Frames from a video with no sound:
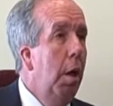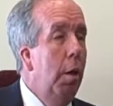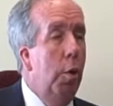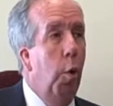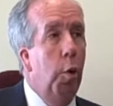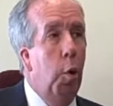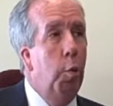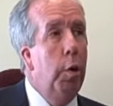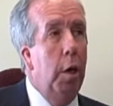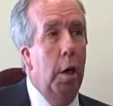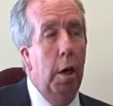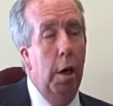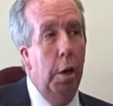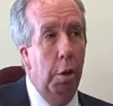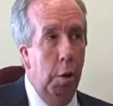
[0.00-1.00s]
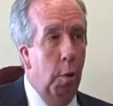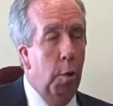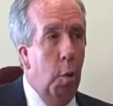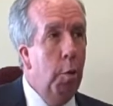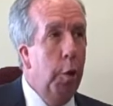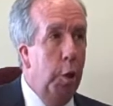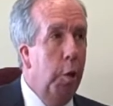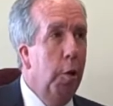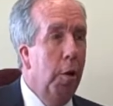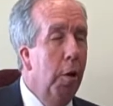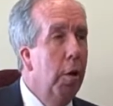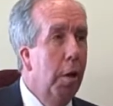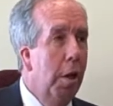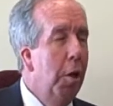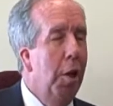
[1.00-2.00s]
No known cause, no known cure.
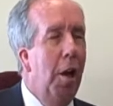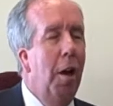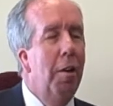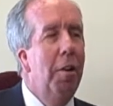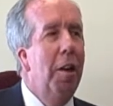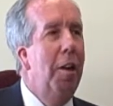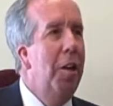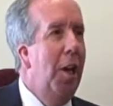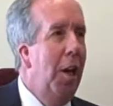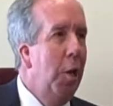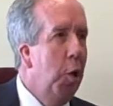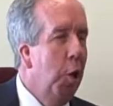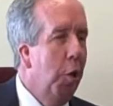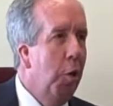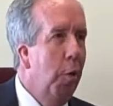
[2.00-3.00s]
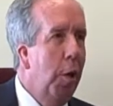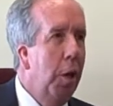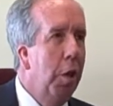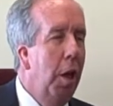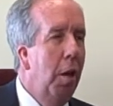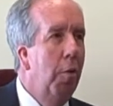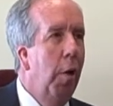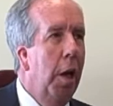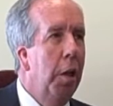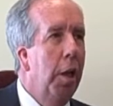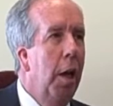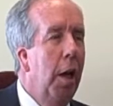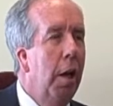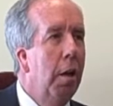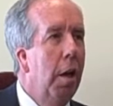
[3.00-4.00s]
It's not contagious or anything like
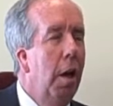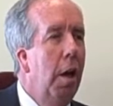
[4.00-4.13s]
that.